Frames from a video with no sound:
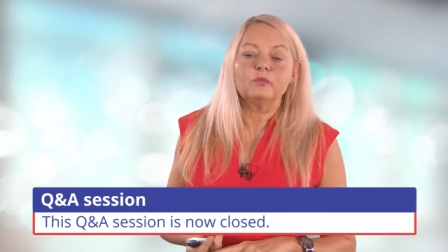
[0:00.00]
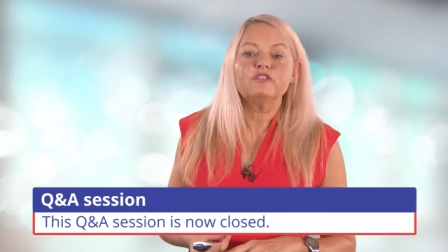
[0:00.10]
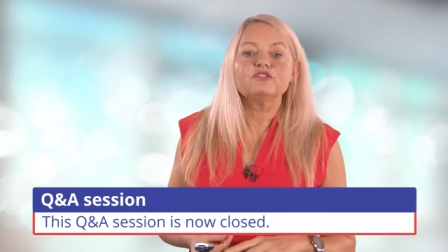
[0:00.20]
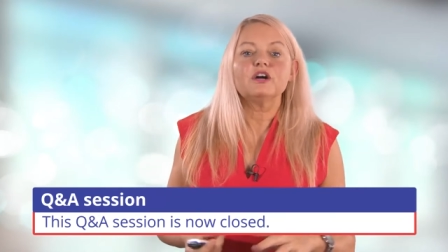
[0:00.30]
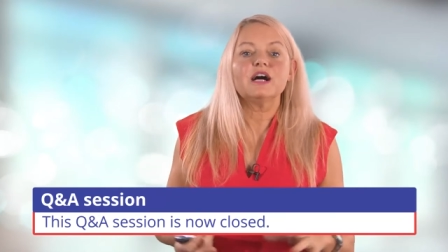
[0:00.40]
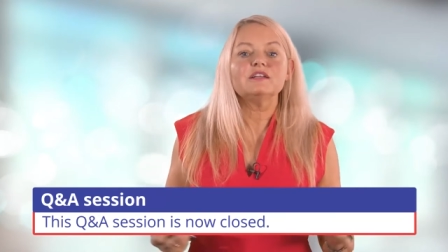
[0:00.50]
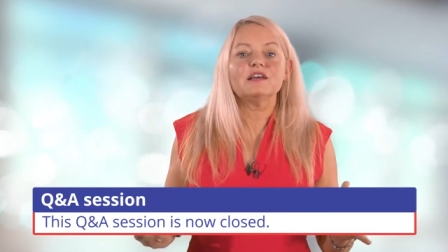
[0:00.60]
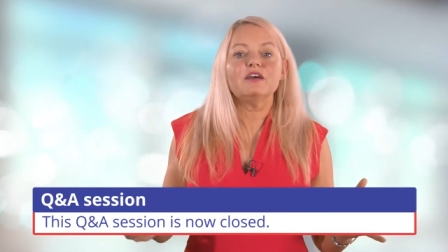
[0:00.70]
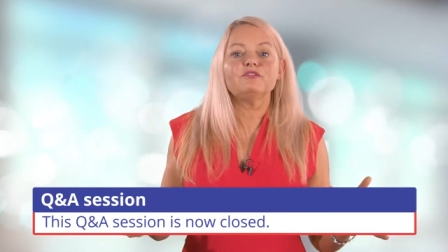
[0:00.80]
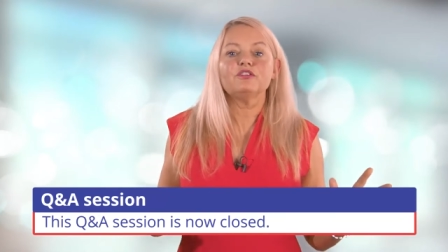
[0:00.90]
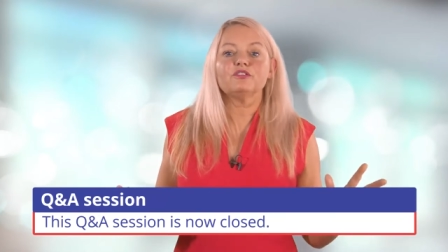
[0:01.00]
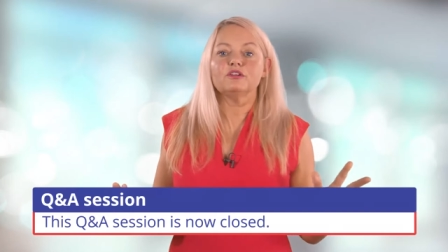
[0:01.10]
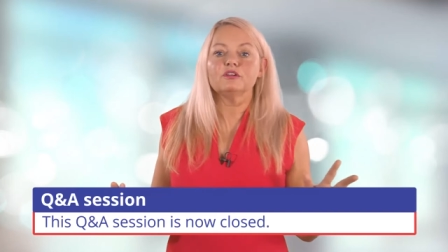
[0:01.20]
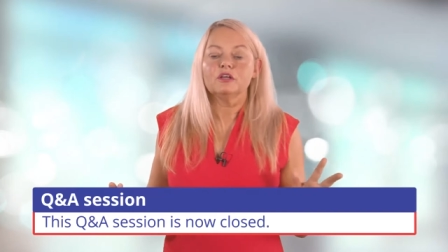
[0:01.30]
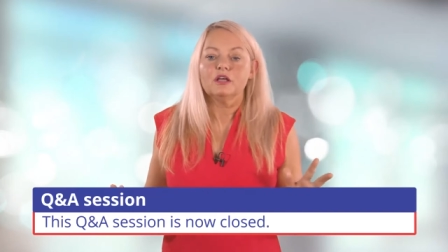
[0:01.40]
We've tried
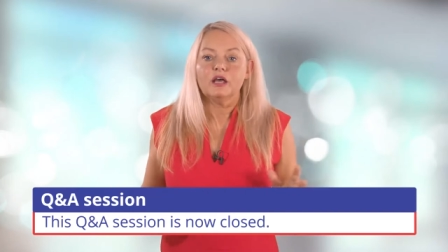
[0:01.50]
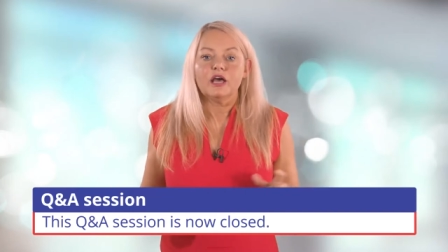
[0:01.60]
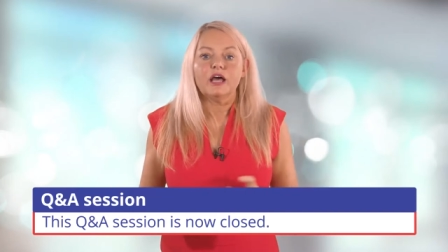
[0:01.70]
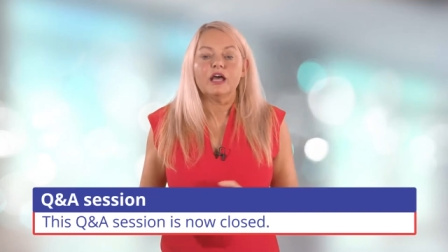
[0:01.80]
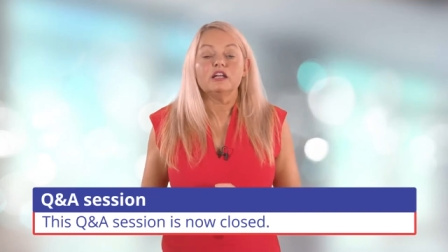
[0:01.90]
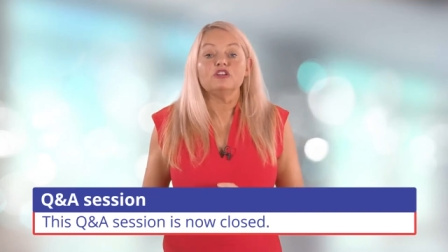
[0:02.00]
everything and